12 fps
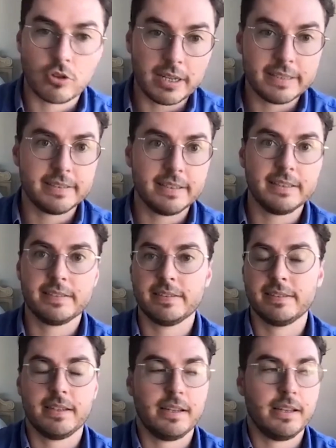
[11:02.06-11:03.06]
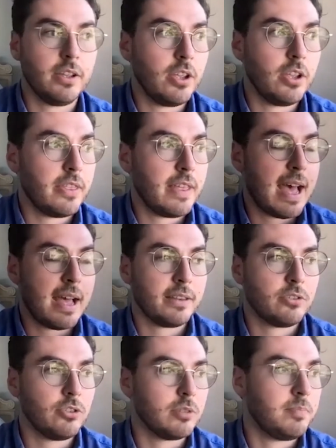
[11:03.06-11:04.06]
crisis that
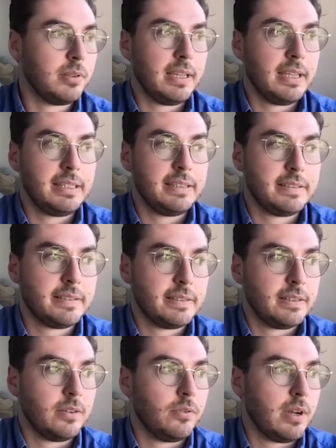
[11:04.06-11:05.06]
took place,